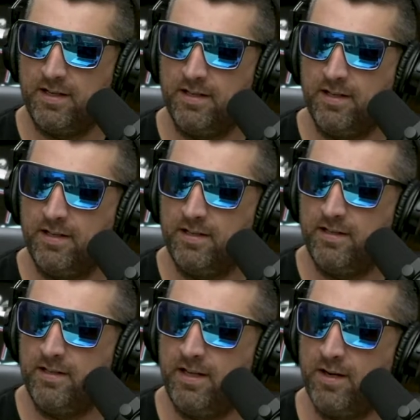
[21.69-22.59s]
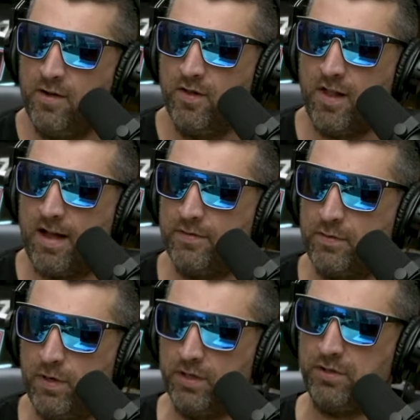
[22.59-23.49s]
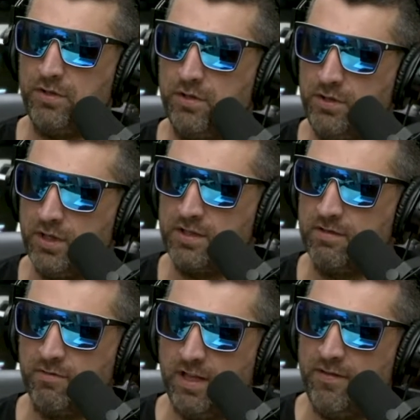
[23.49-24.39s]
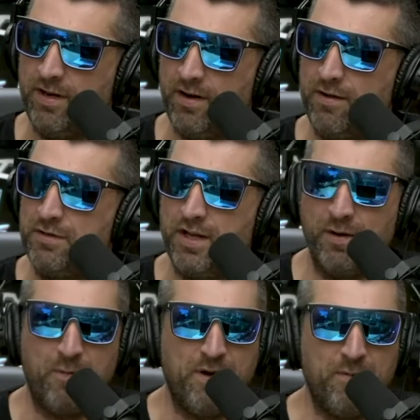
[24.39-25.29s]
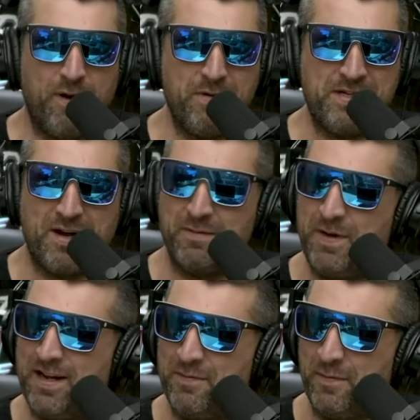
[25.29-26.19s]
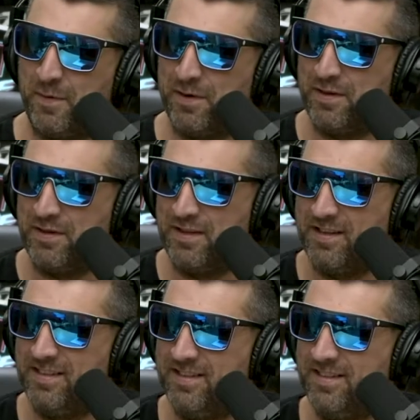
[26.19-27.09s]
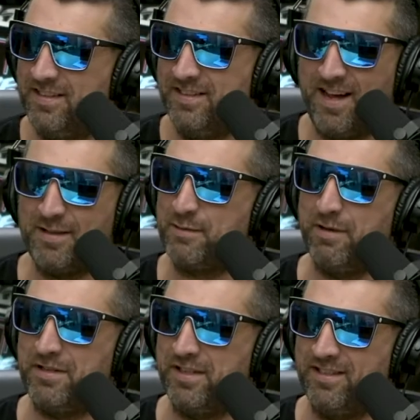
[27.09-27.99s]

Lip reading: Nick on the live switch. Just leaving it on channel 1 while we talk back and forth. Not switching.